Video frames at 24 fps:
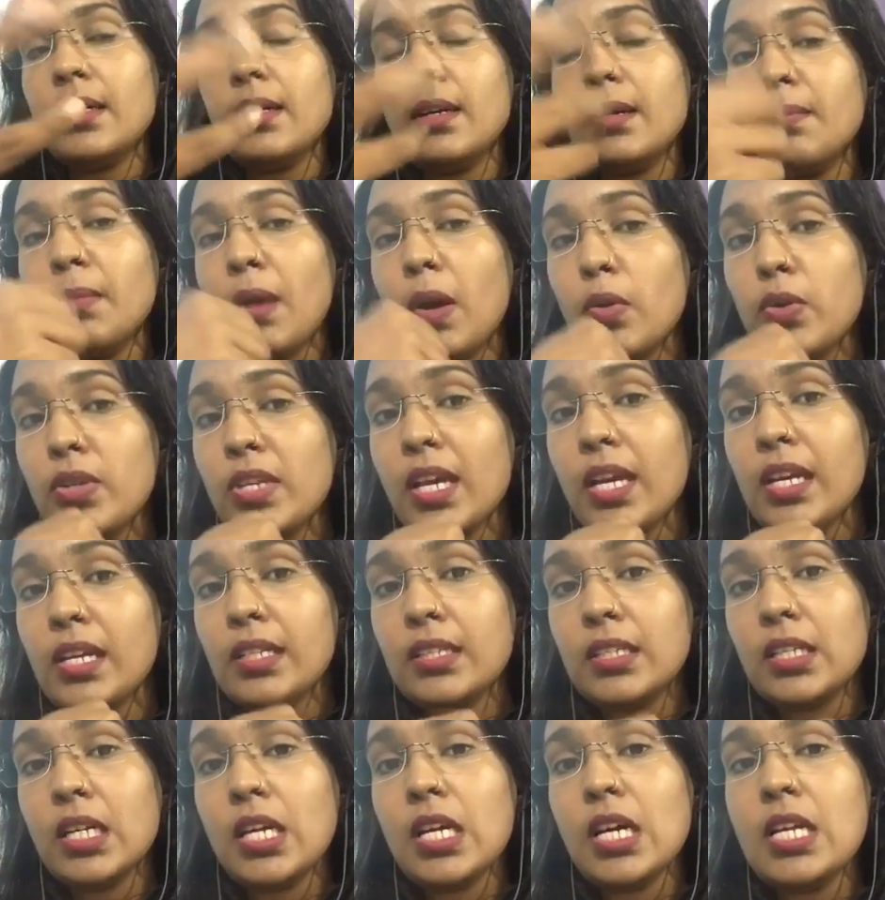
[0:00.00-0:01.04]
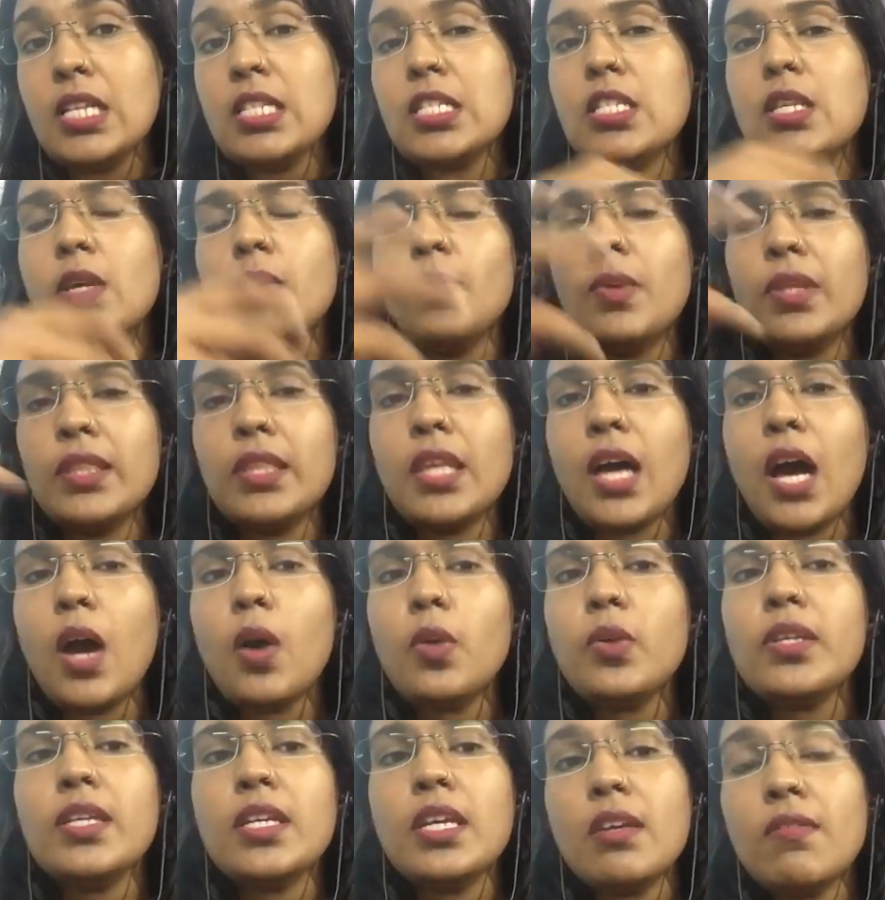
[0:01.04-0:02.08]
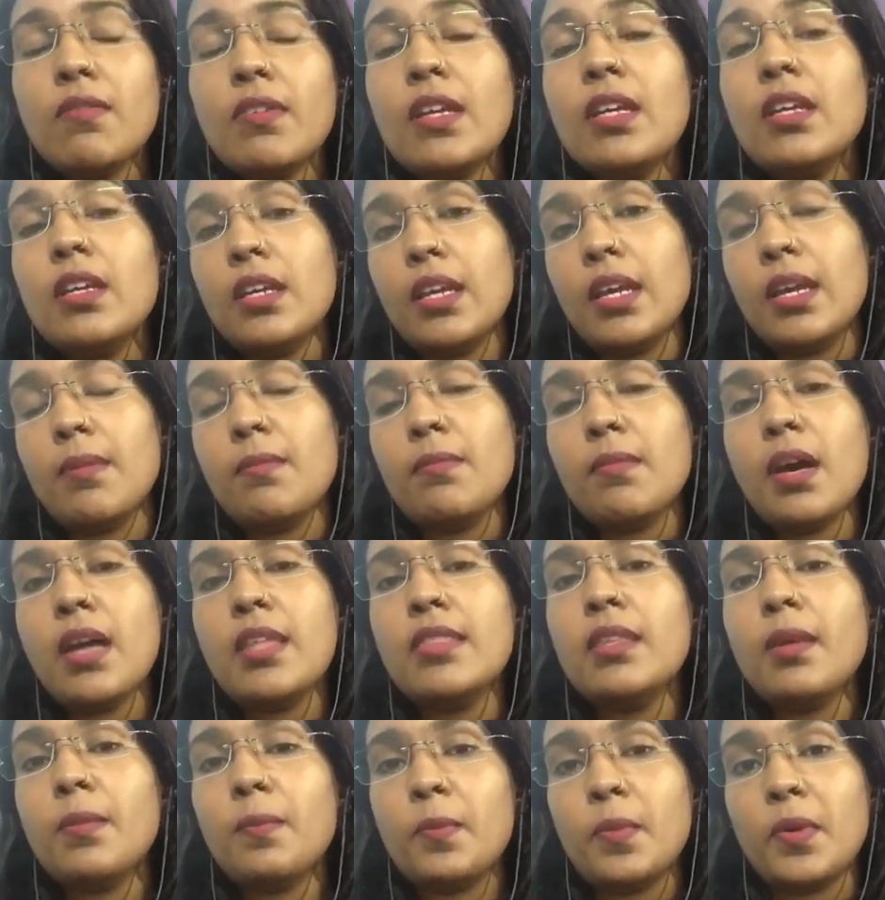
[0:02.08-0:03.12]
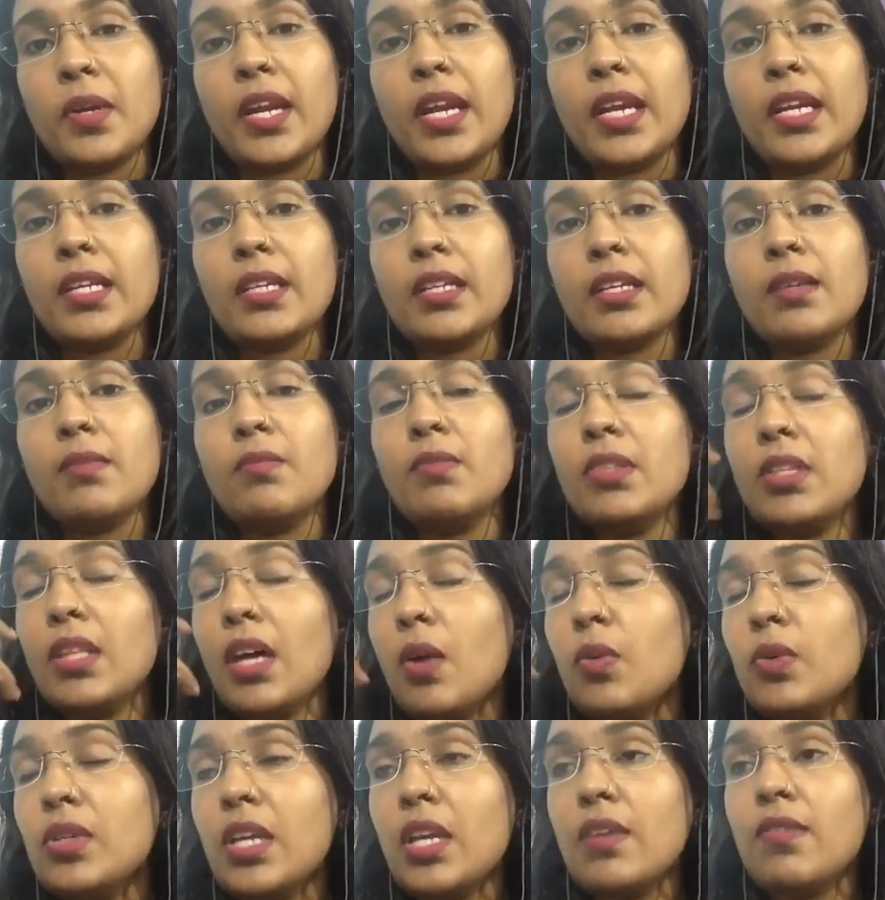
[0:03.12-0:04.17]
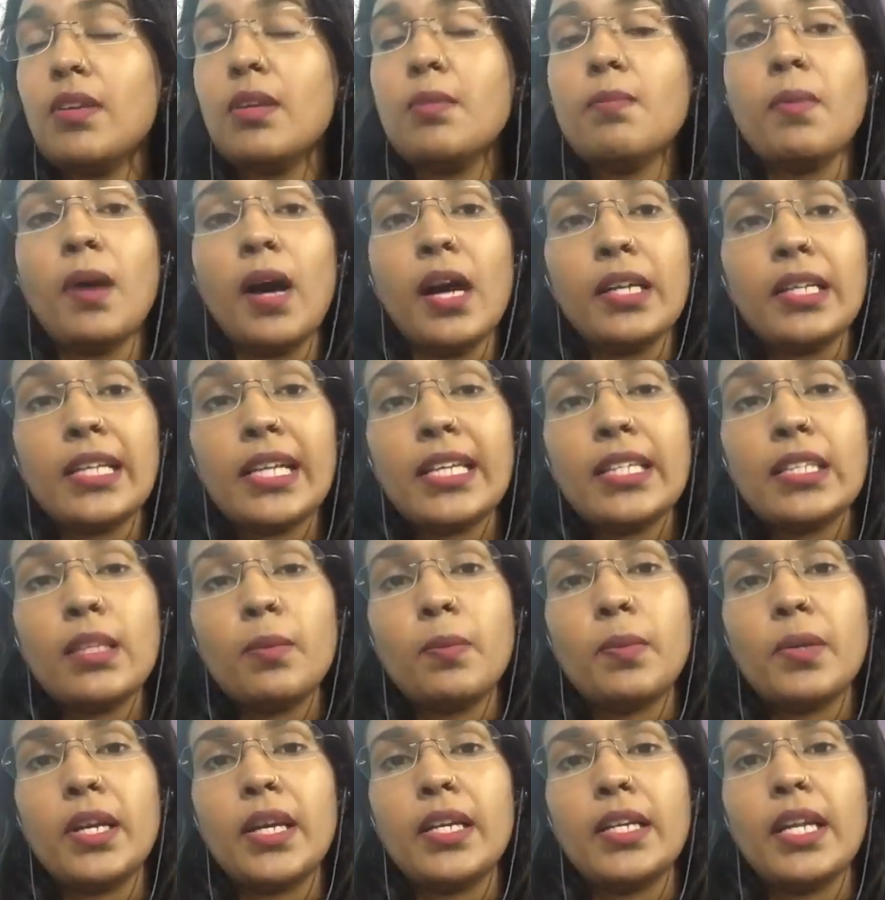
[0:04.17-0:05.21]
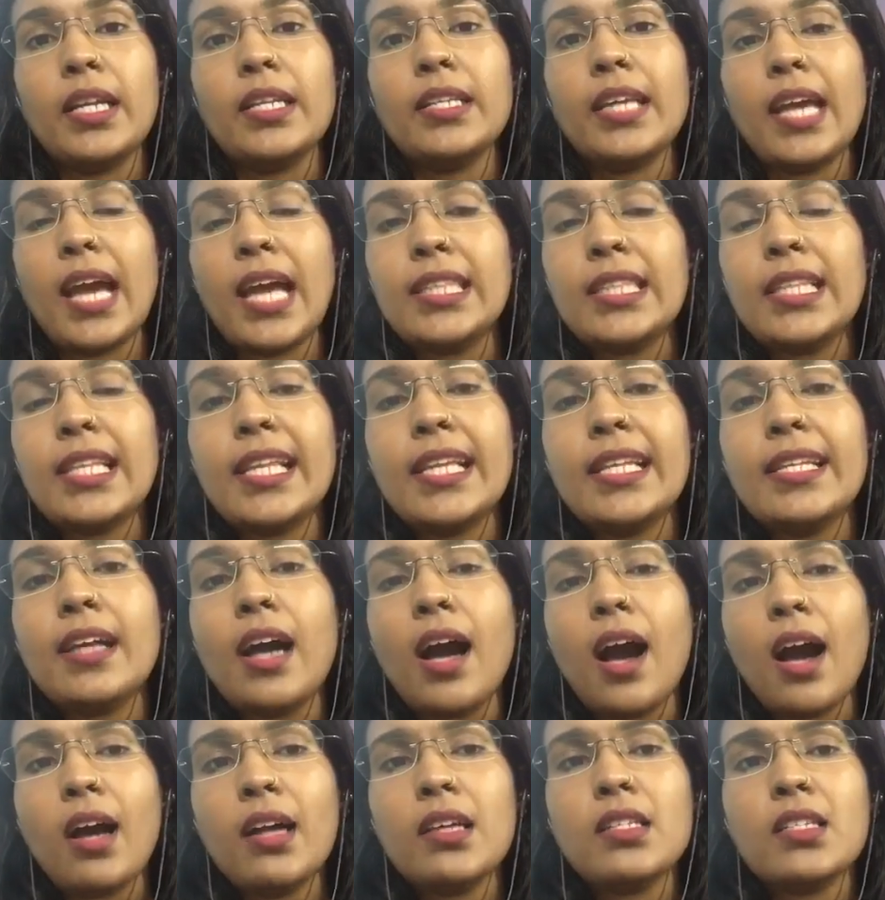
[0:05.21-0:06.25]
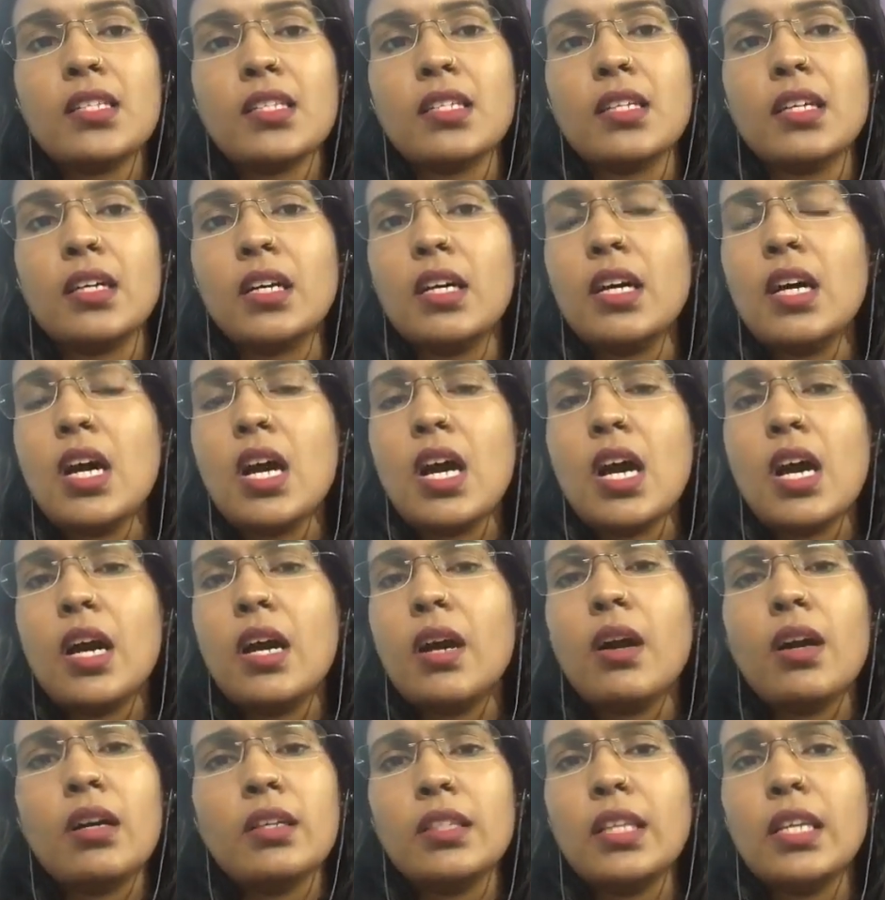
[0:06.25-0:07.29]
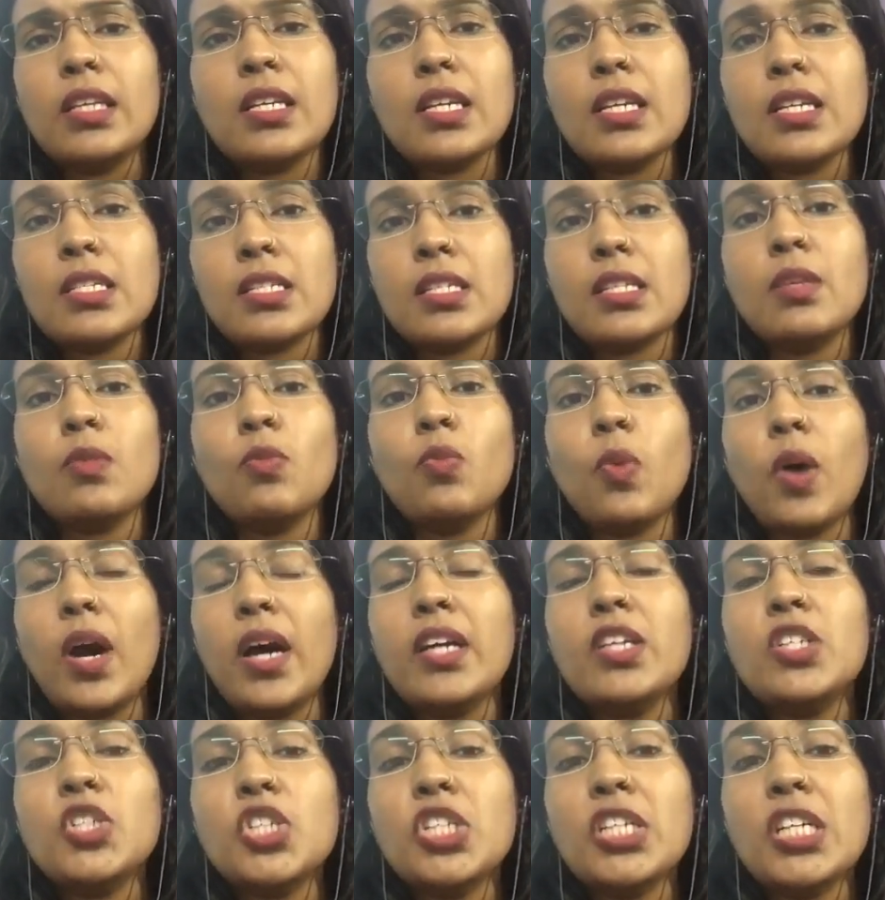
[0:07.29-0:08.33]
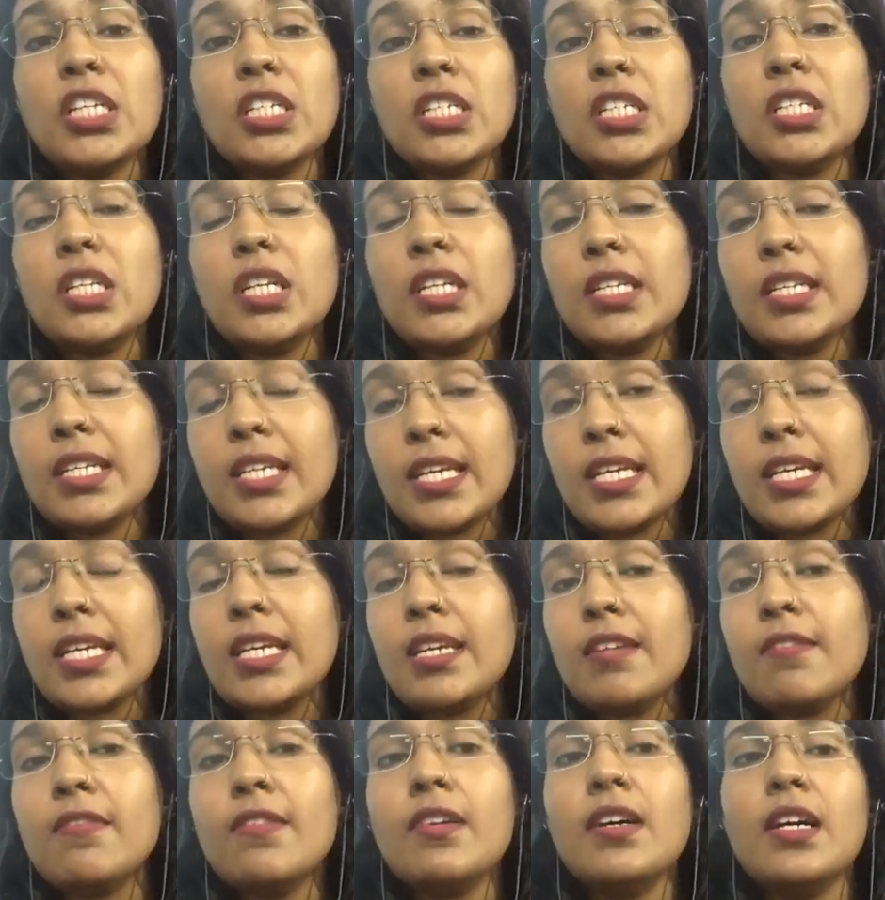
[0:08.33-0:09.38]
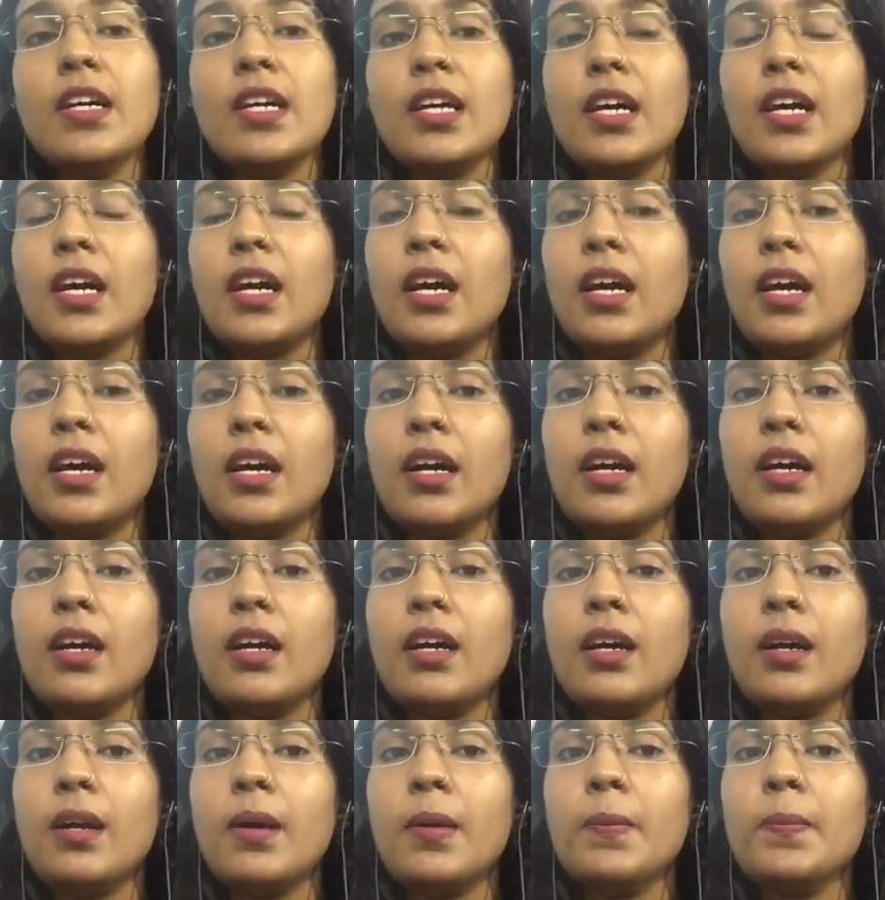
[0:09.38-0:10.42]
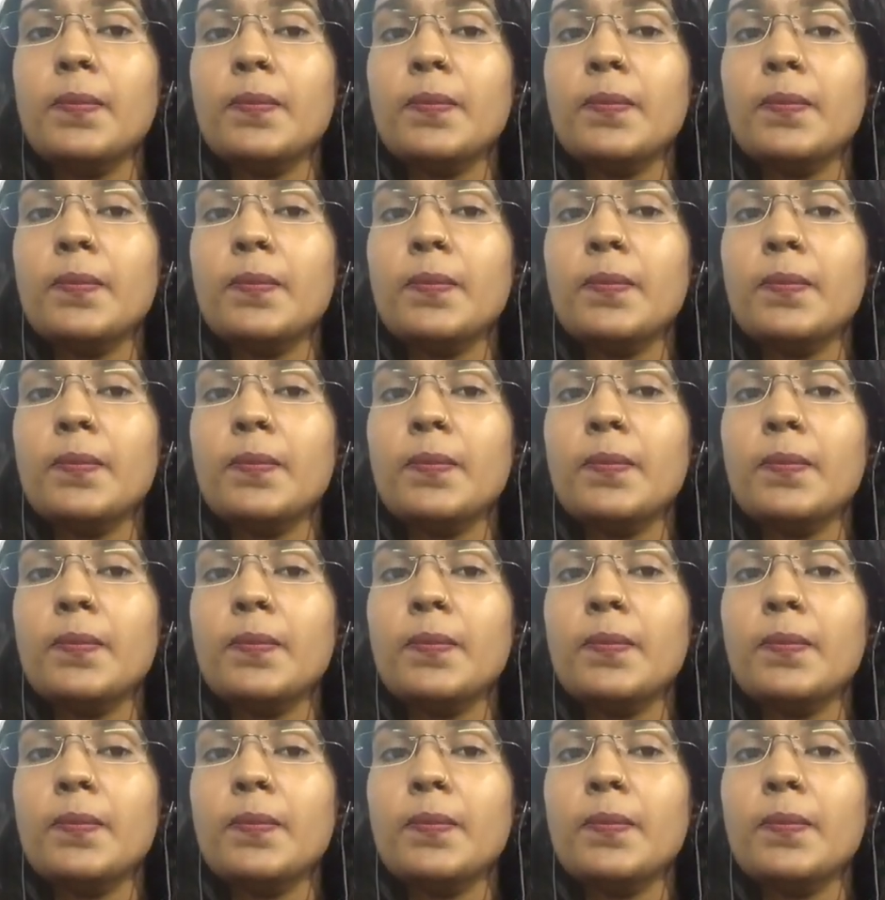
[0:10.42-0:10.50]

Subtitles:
Maurya returns without giving him the bread, without giving Bartley the bread, and Kathleen asks her the reason why she didn't give the